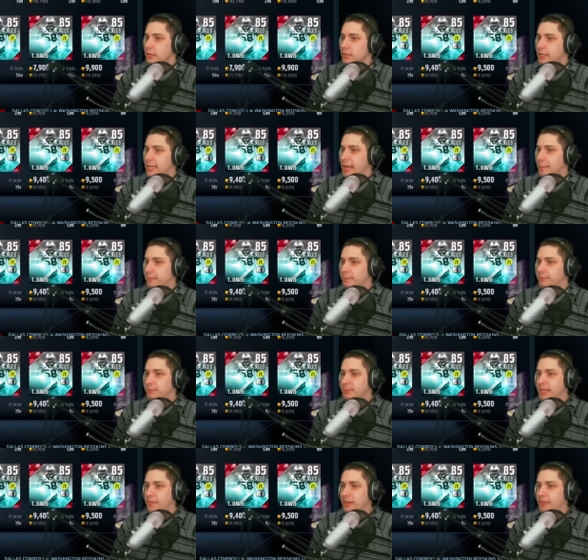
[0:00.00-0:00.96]
Yep,
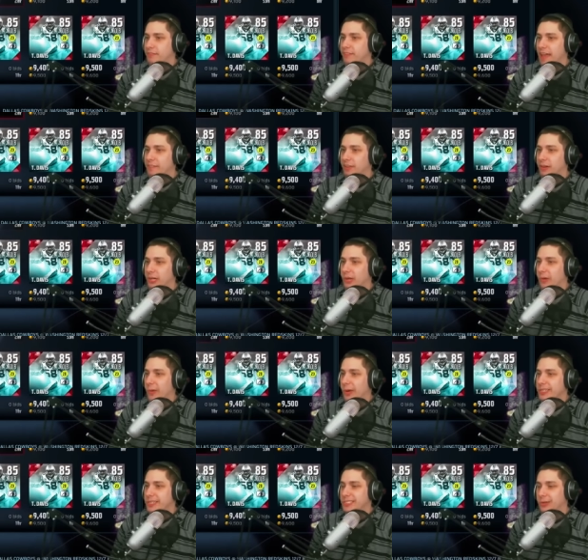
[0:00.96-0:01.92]
7,500
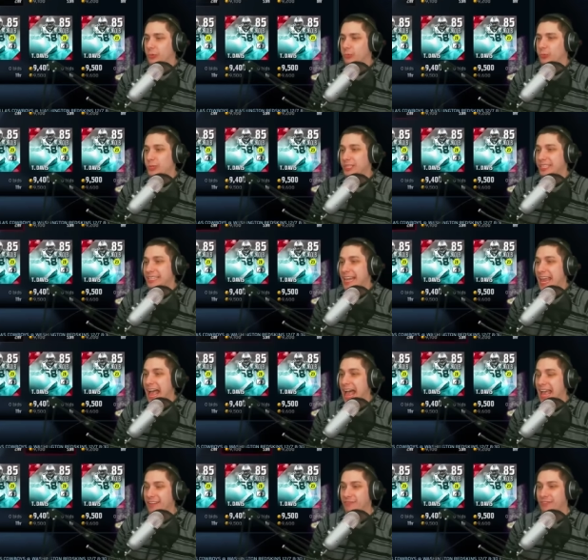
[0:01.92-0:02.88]
coins, so really
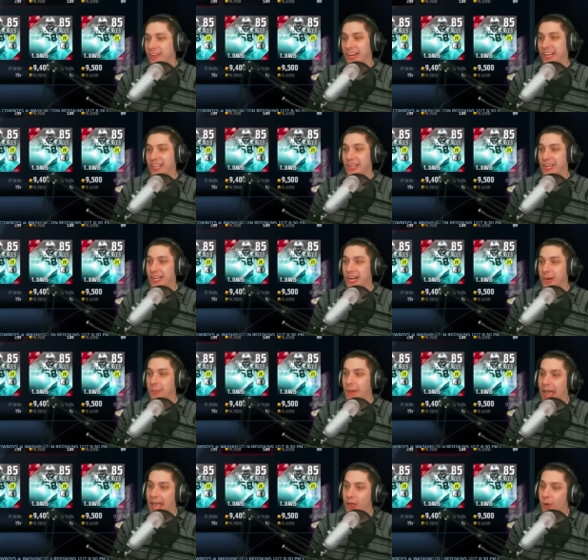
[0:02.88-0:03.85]
not very good in our
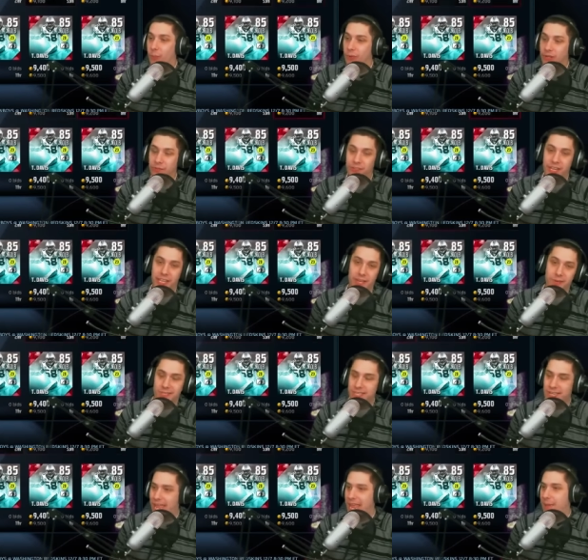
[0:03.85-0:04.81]
pack opening video
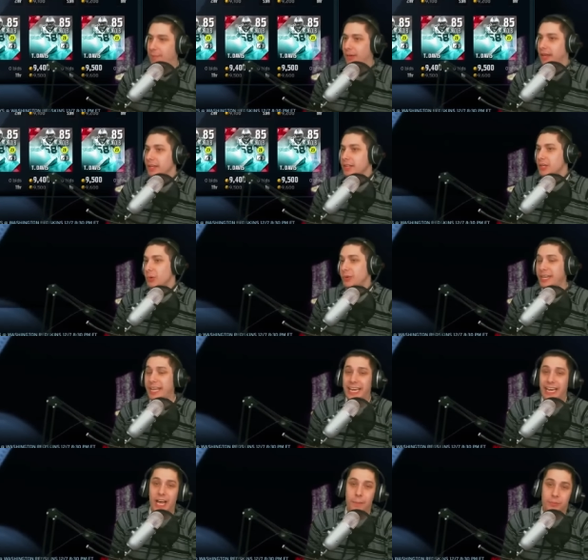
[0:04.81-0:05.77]
today, but we did
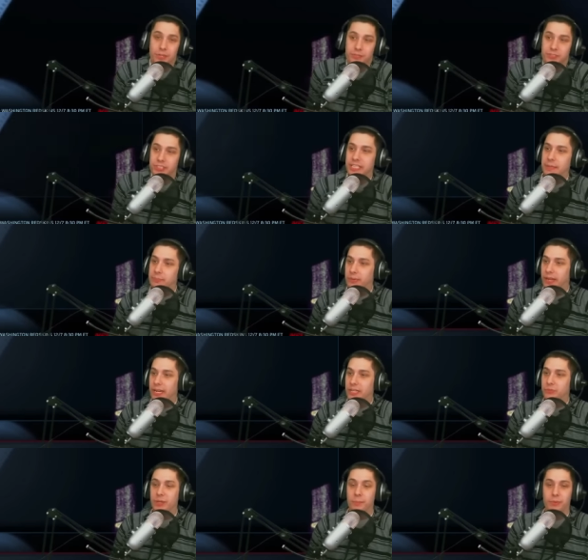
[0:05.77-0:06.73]
get a couple of elite
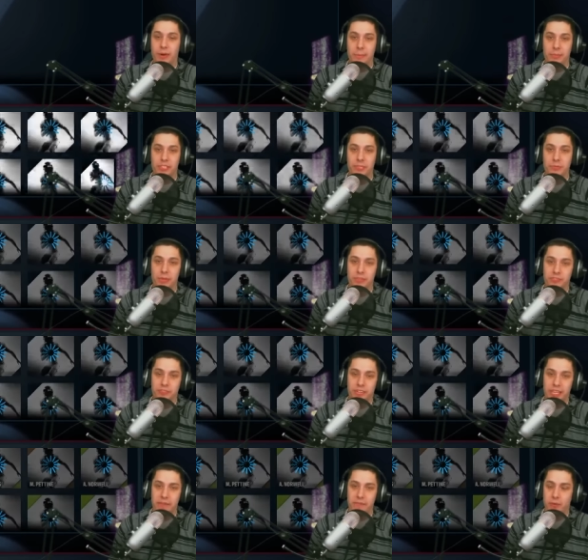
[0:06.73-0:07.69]
players. We could probably do those
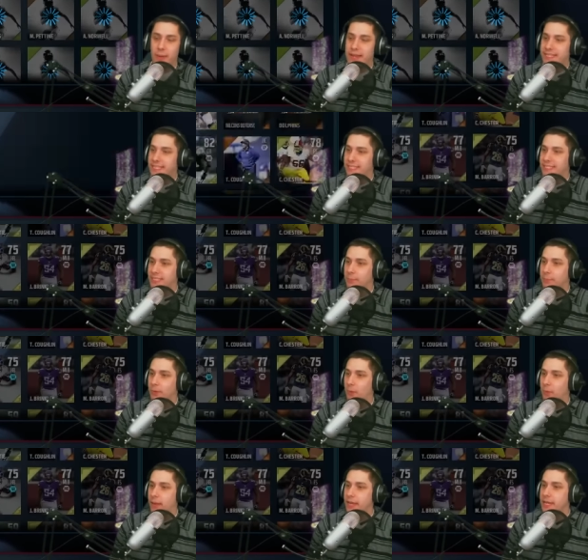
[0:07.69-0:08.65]
for giveaways at some
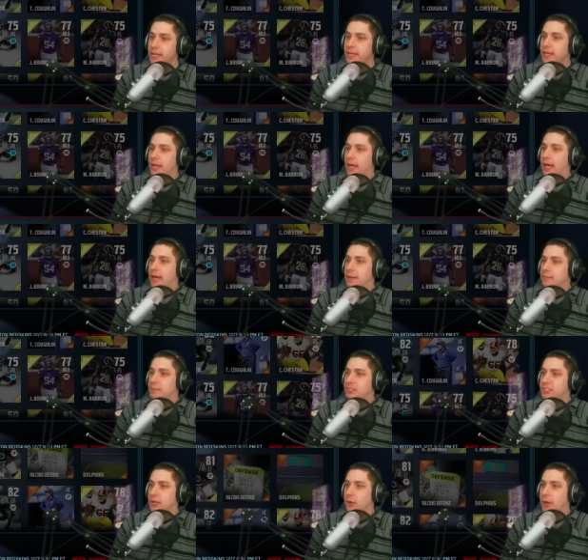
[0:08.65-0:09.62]
point,
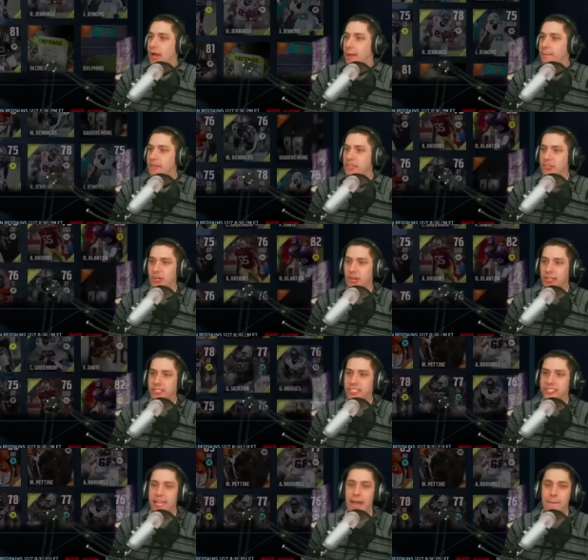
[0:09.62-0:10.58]
um, so uh, be sure to
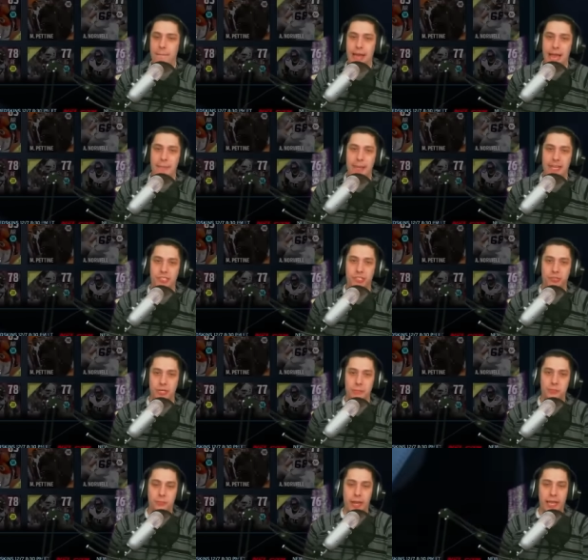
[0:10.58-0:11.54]
stop by my
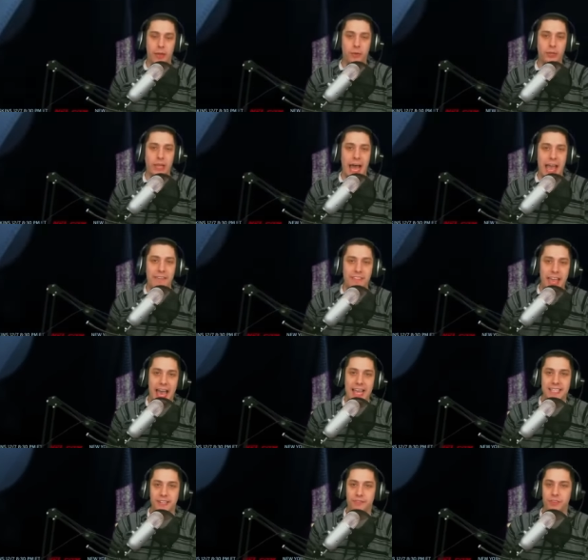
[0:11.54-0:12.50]
streams when I go live,
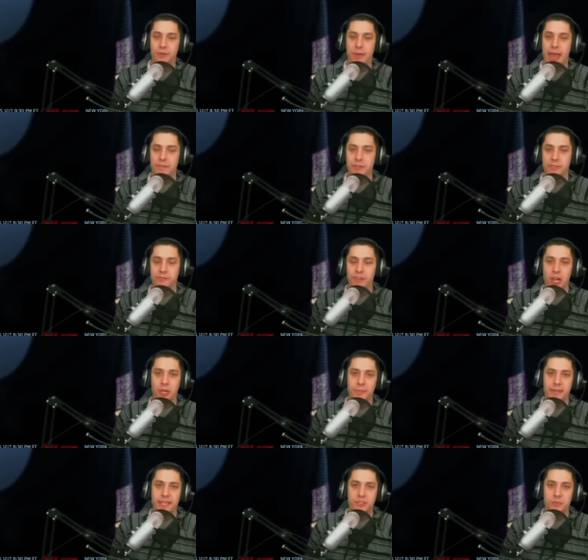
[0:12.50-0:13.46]
guys. If you haven't
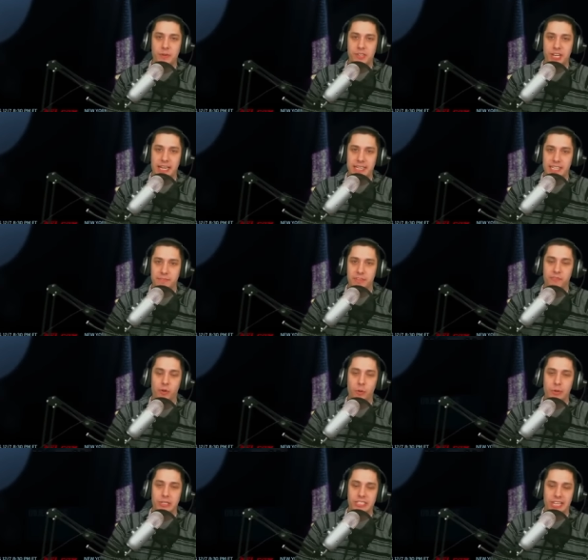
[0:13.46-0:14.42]
followed me, twitch.tv forward